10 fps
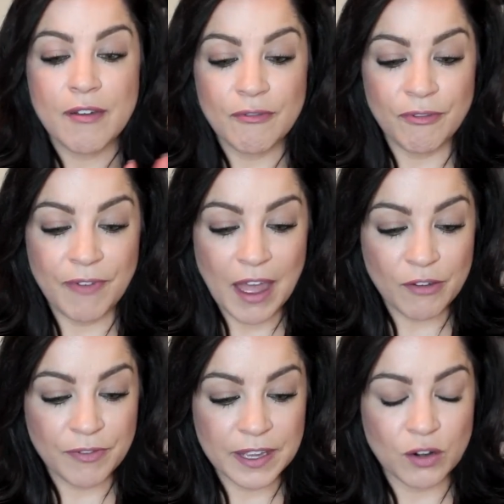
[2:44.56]

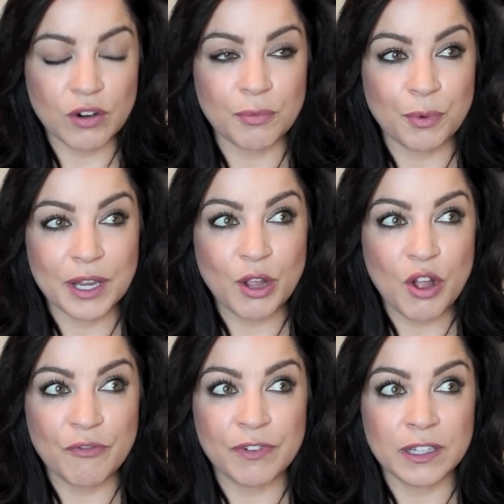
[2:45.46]
velvet, or what are they
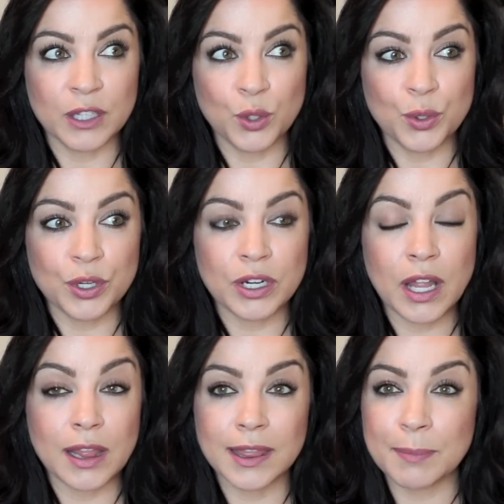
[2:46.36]
called?
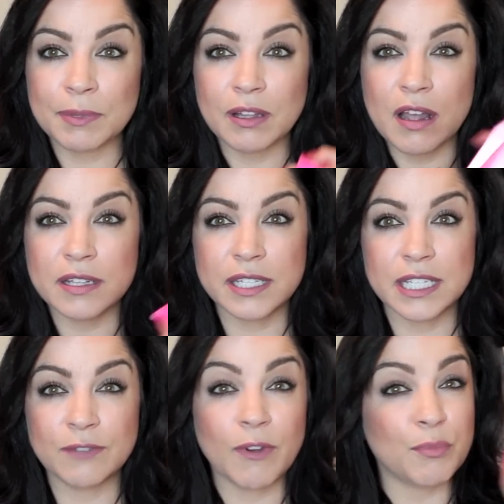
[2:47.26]
Velour lip
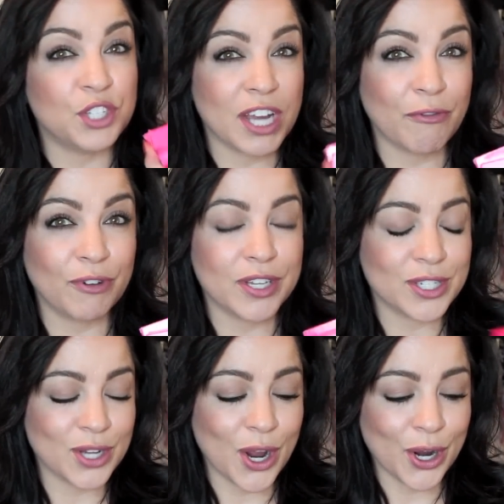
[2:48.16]
glosses from Jeffree
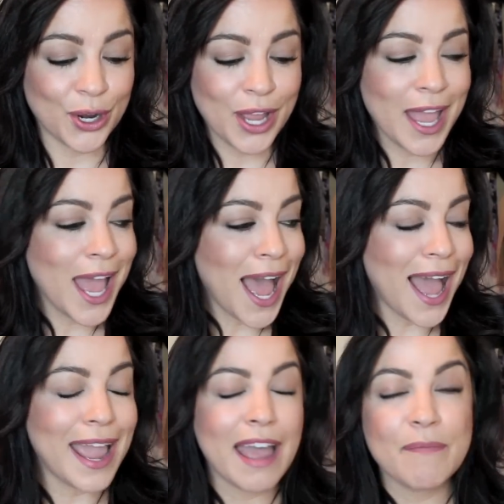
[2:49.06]
Star.
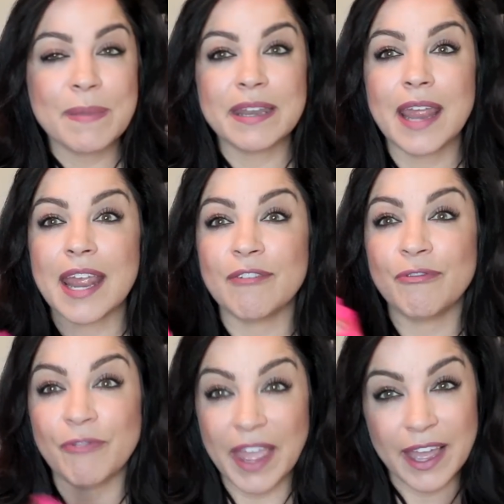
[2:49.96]
I have been a
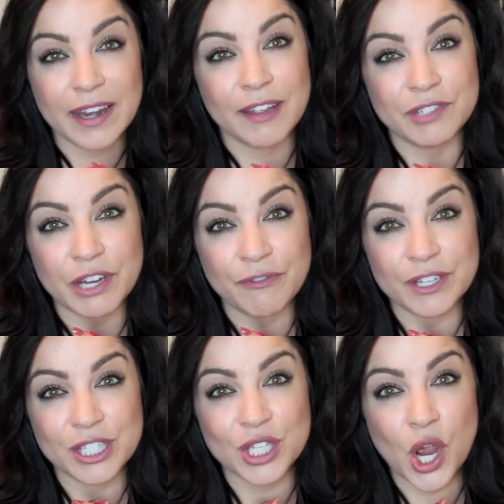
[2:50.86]
fan of
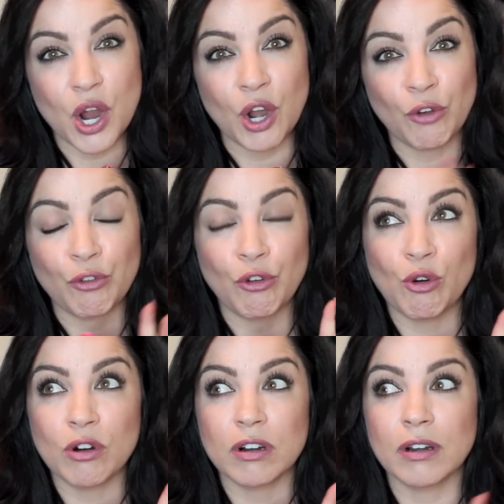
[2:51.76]
Jeffree Star
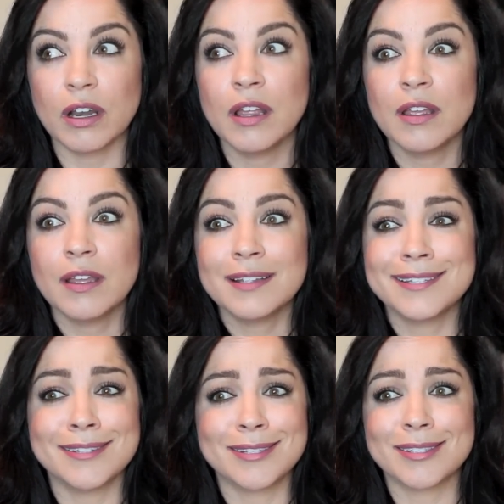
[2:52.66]
for,
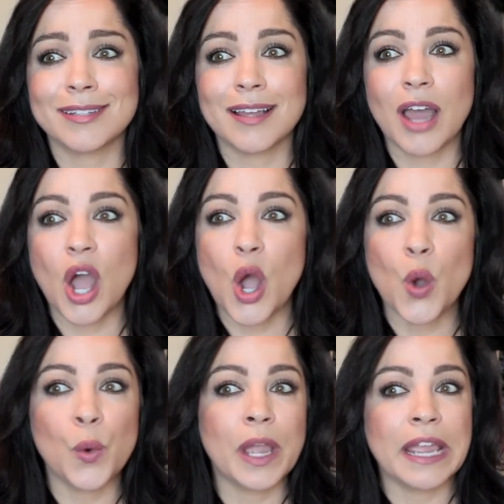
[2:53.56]
since
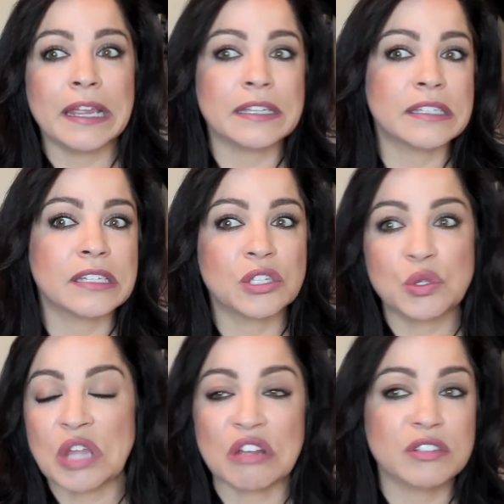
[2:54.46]
2008,
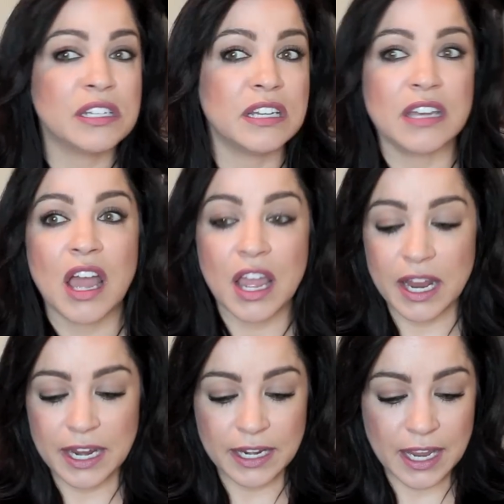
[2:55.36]

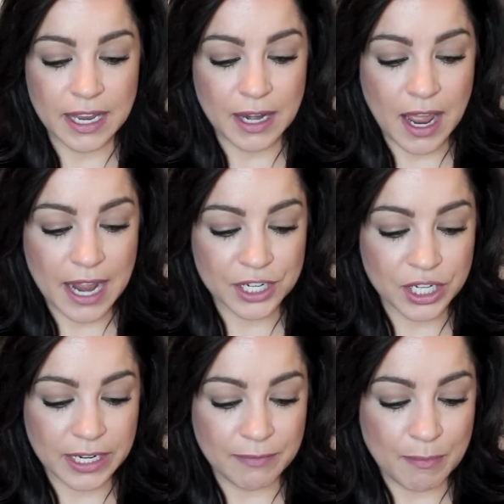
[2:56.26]
2009, and I
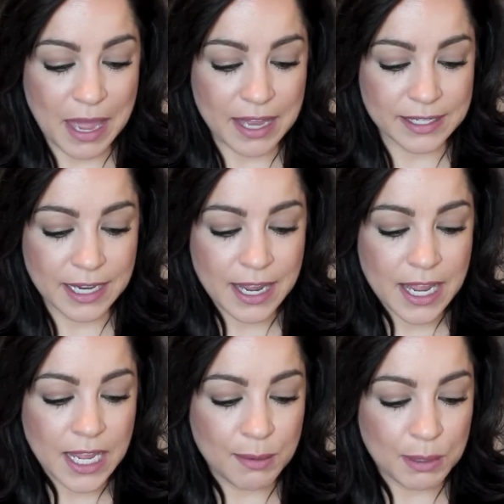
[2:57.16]
actually met
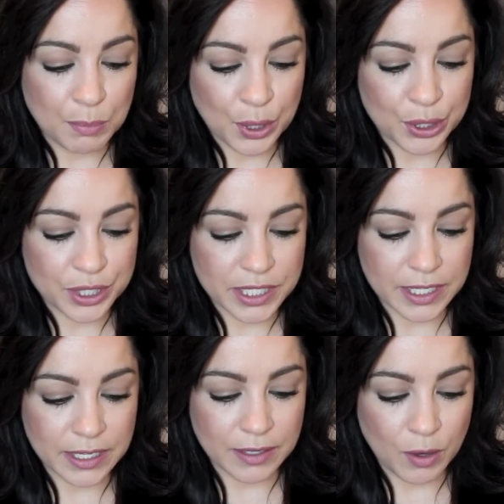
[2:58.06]
him in
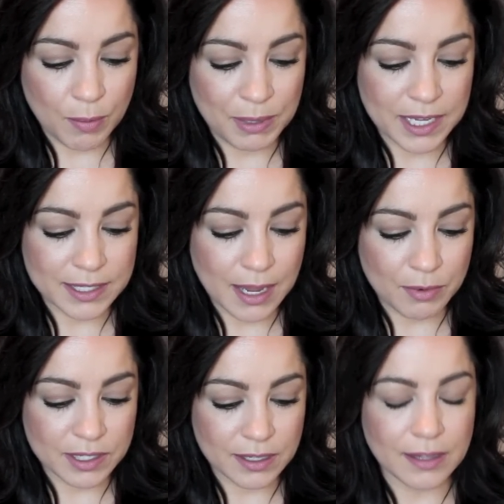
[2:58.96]
person because I
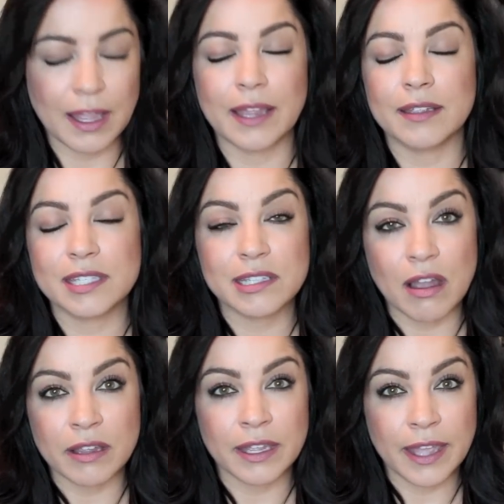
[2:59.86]
was like
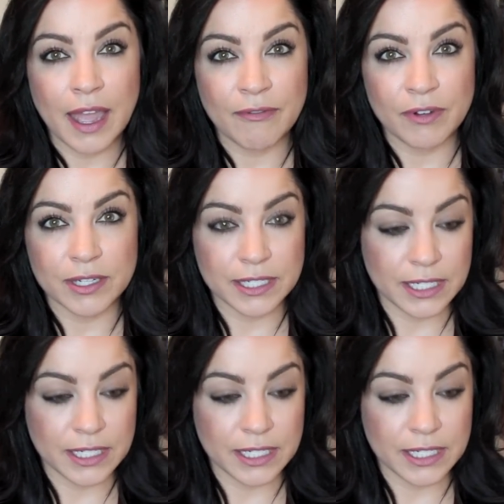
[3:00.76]
stalking Kat Von